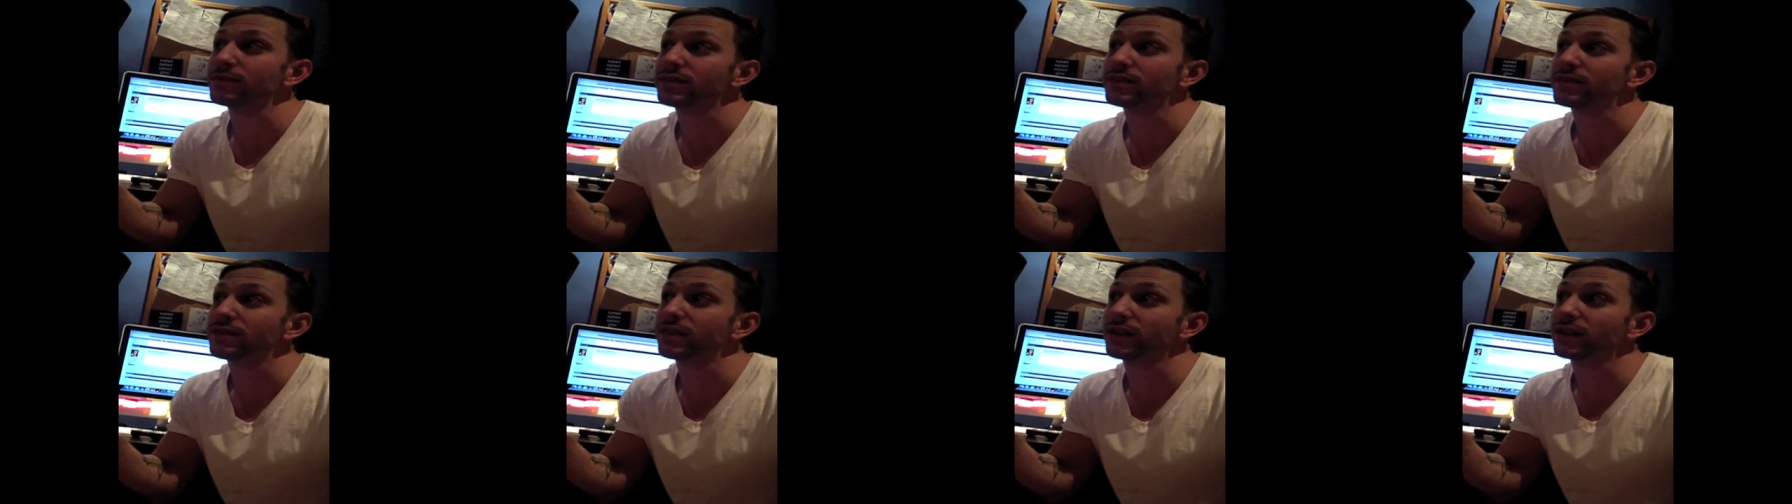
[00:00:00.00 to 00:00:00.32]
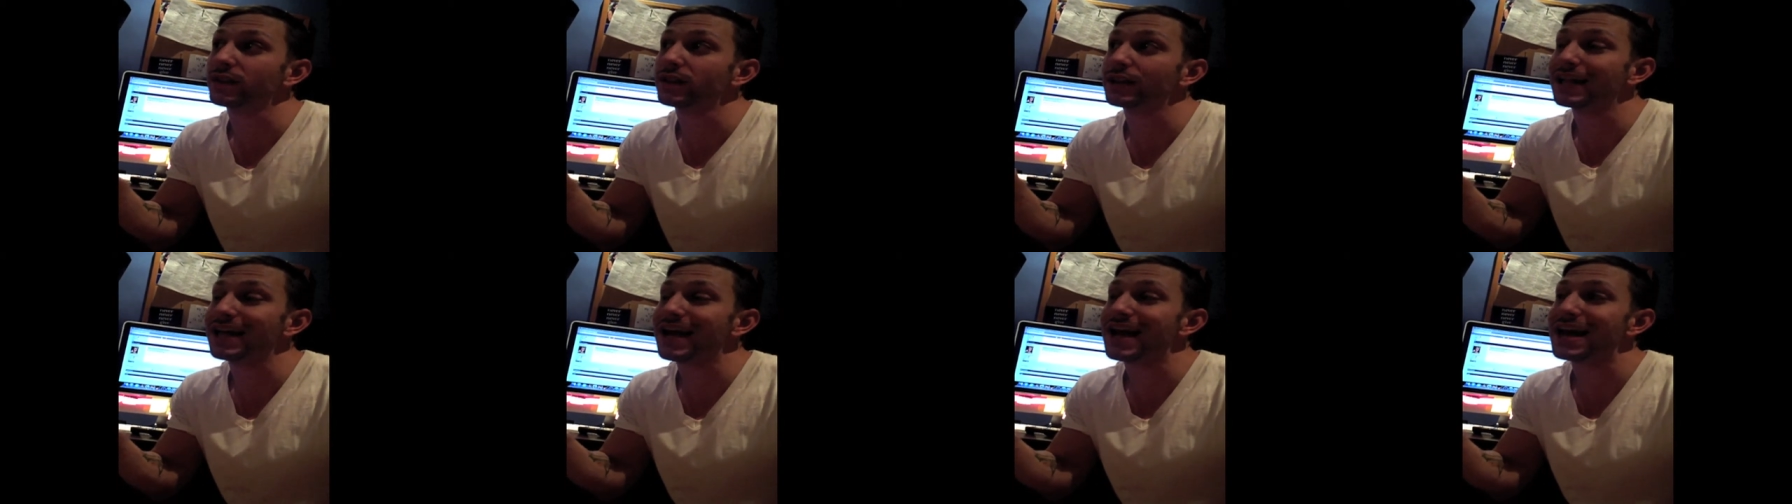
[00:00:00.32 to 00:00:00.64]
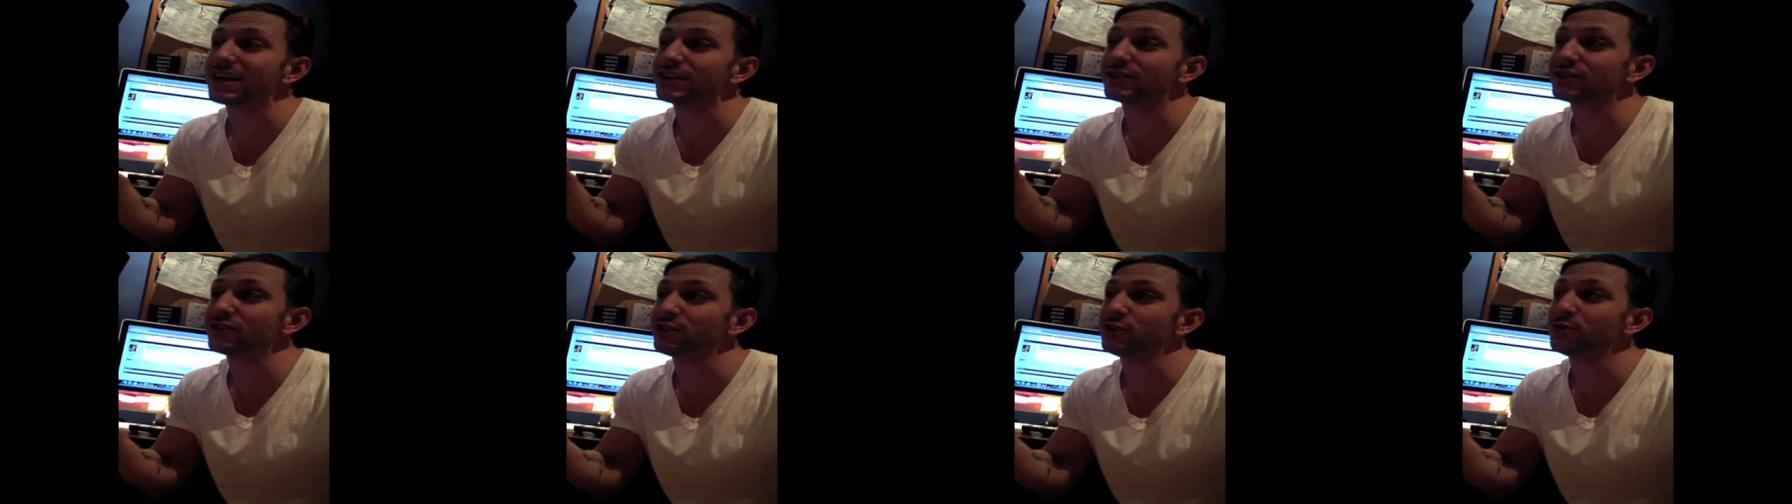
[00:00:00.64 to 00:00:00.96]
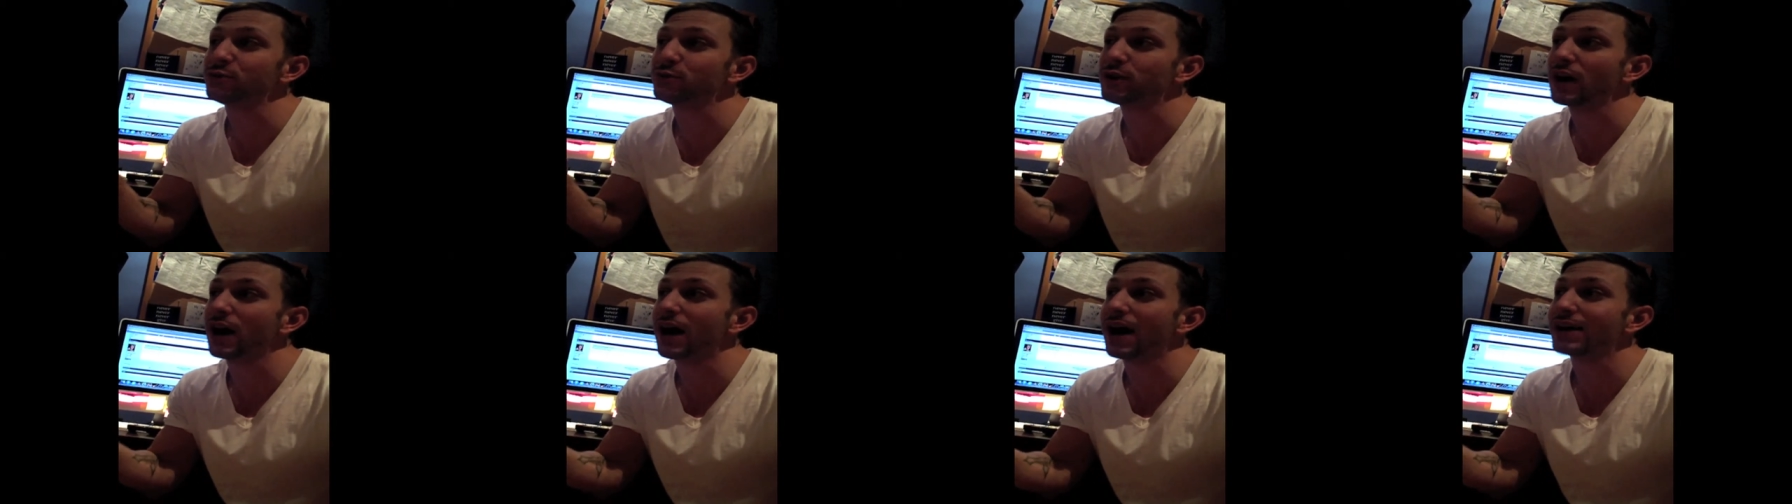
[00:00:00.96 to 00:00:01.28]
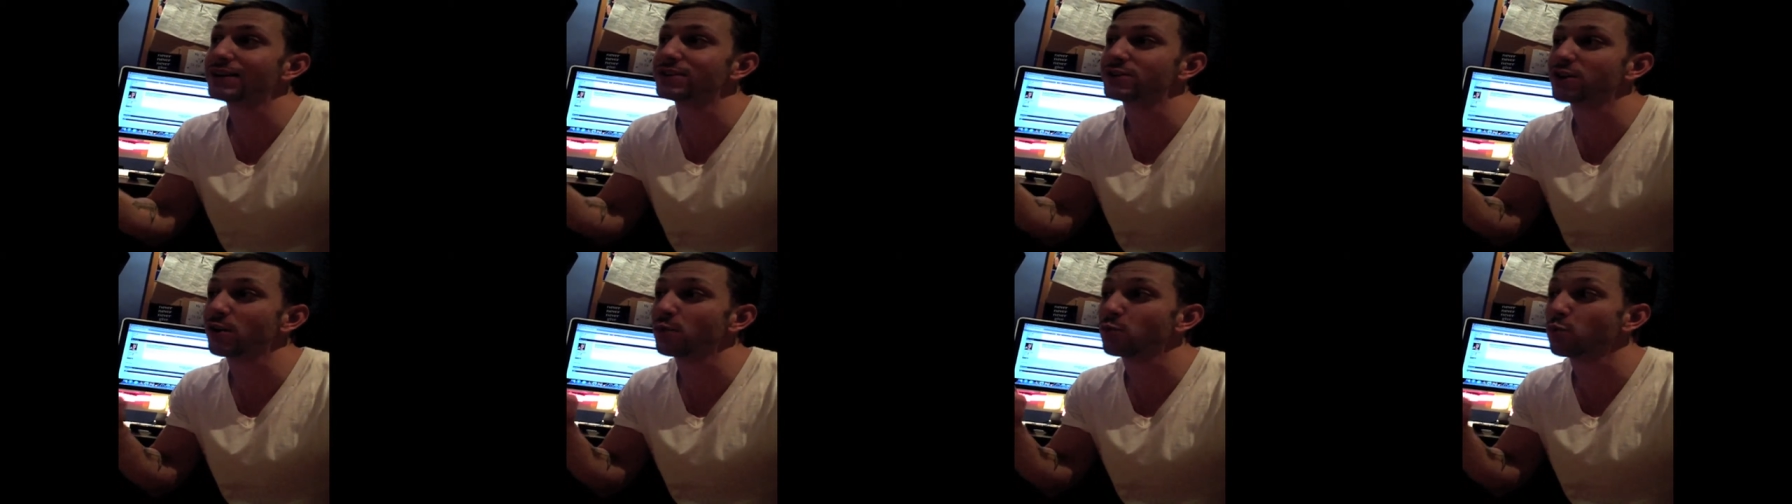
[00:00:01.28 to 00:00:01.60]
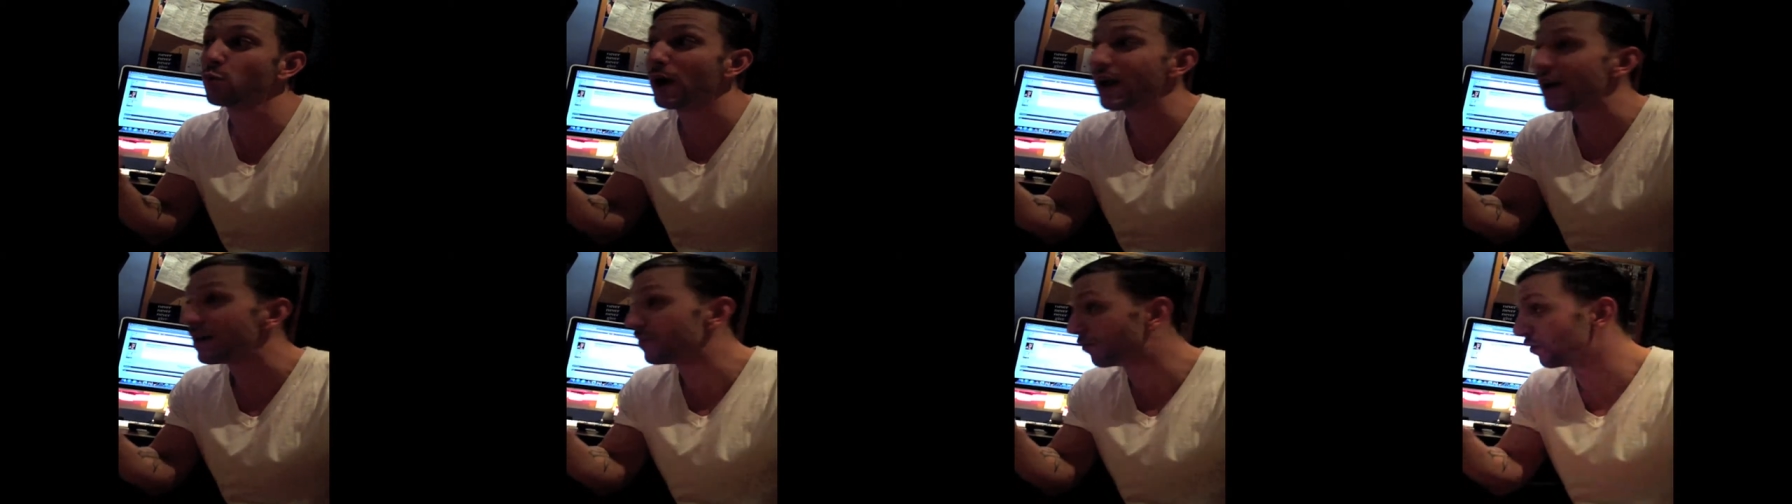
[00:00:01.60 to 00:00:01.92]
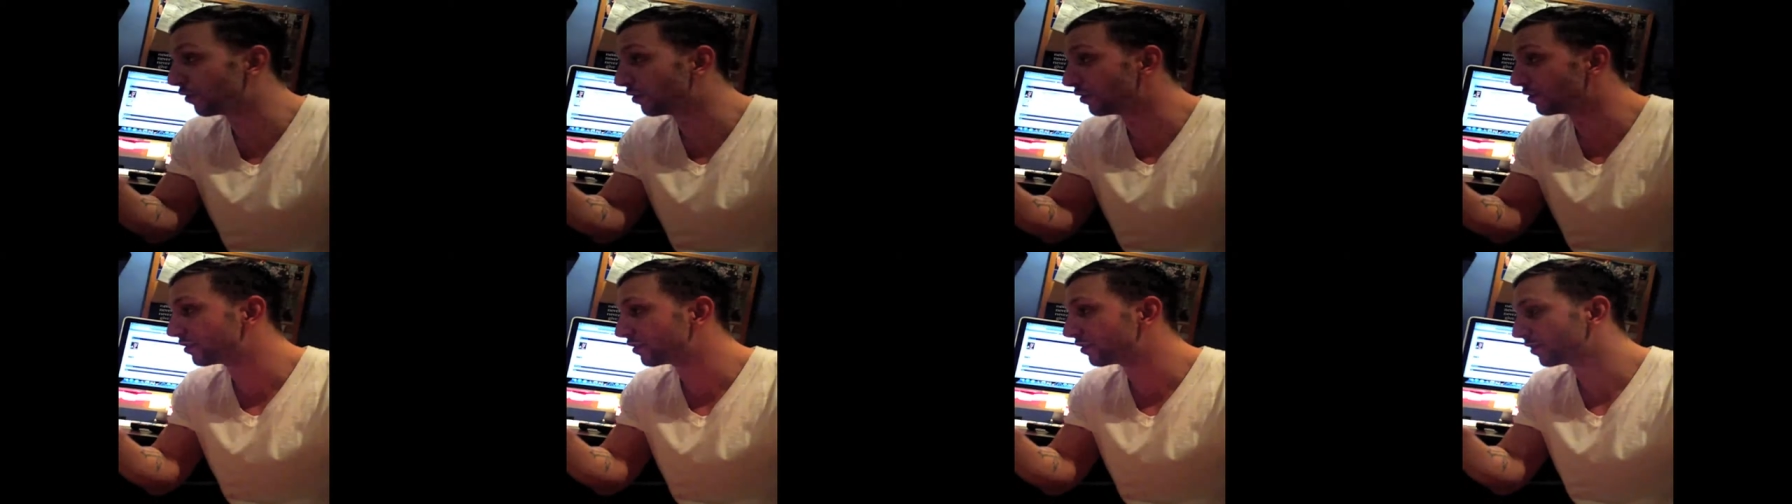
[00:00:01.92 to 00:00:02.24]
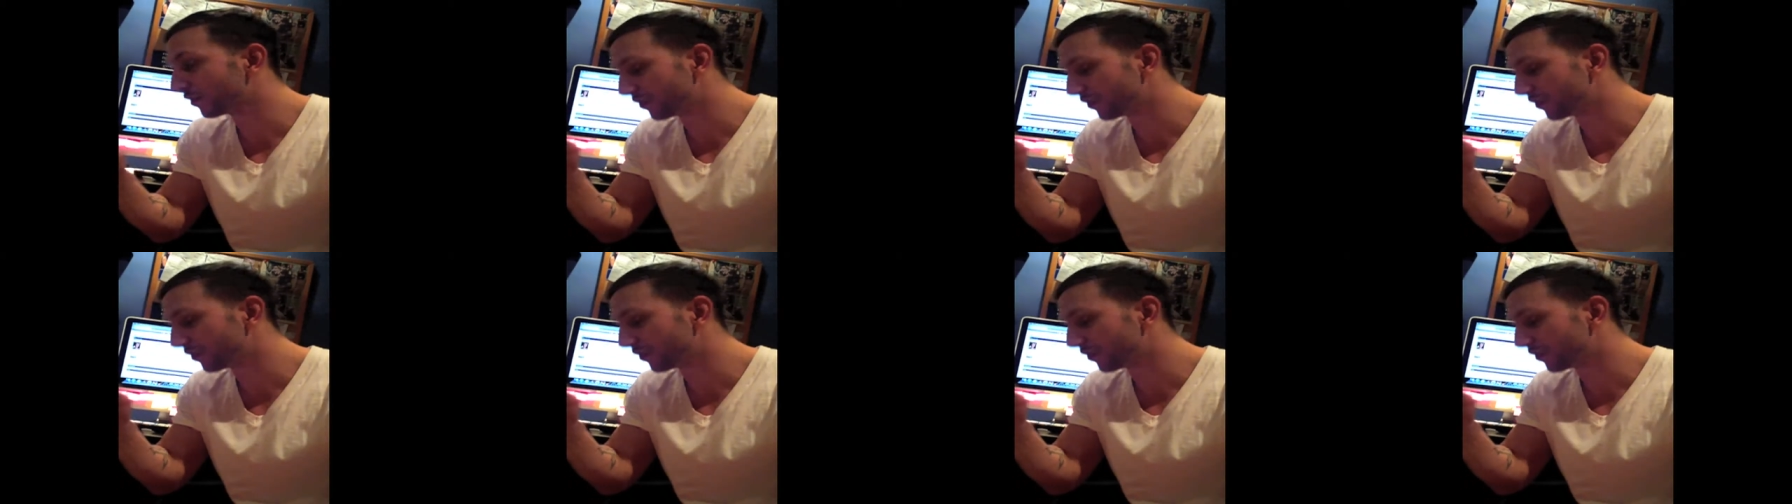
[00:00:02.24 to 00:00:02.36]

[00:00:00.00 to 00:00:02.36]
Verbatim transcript: the last two guys on waivers,